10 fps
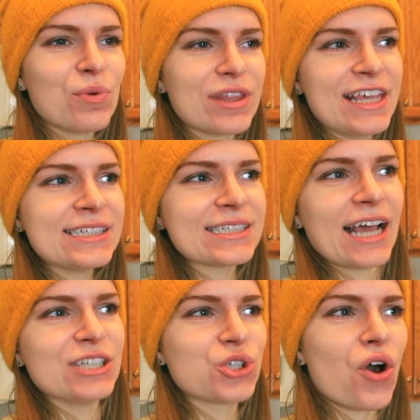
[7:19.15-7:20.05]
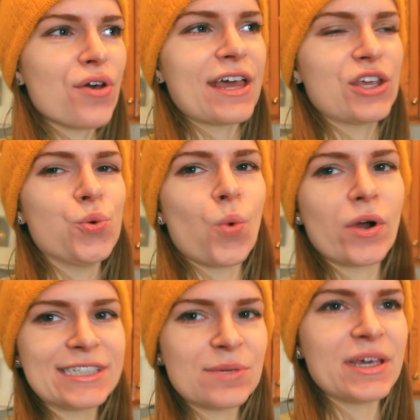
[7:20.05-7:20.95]
with this, I saw that you
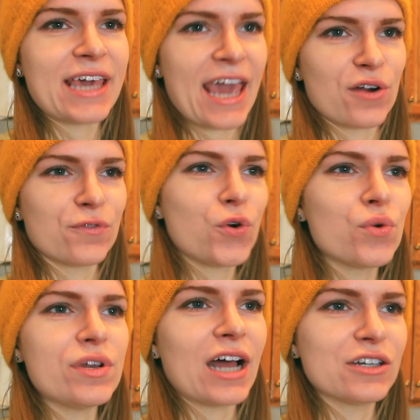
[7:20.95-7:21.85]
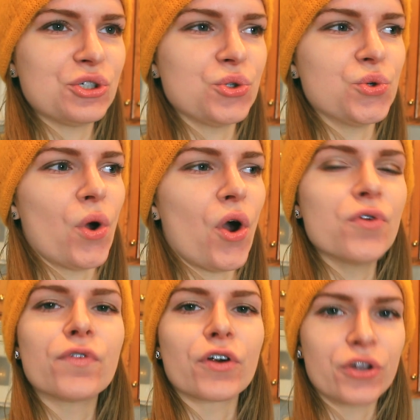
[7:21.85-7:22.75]
want to be careful not to
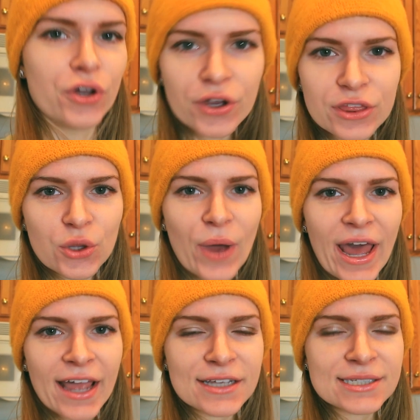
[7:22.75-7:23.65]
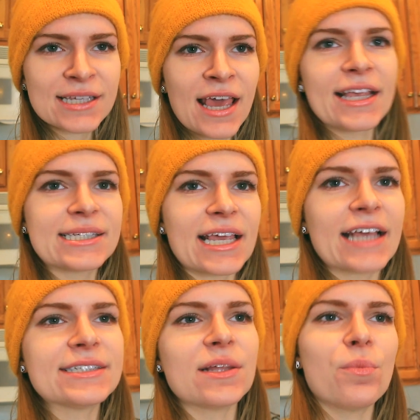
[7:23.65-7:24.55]
overcook the wax, because I
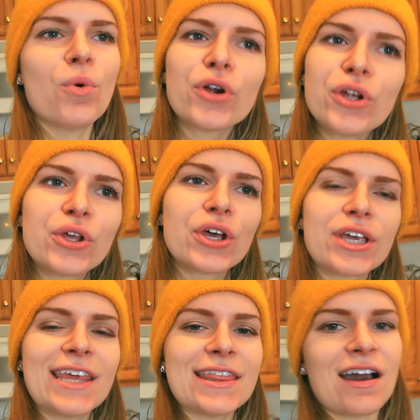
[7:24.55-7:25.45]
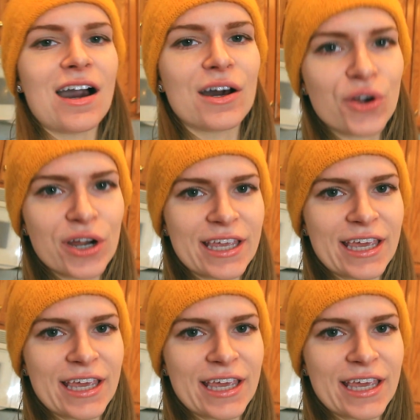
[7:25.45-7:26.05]
guess the more you cook it, the hotter it